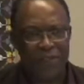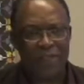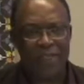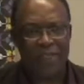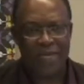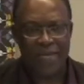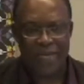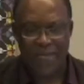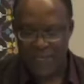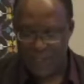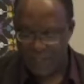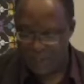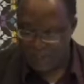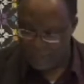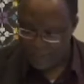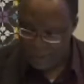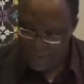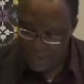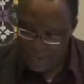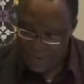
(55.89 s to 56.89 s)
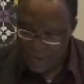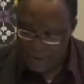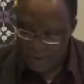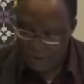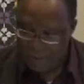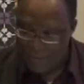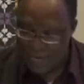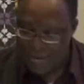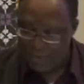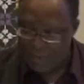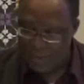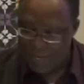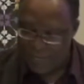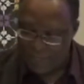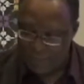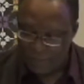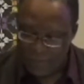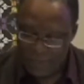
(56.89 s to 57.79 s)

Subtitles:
studies of timelines,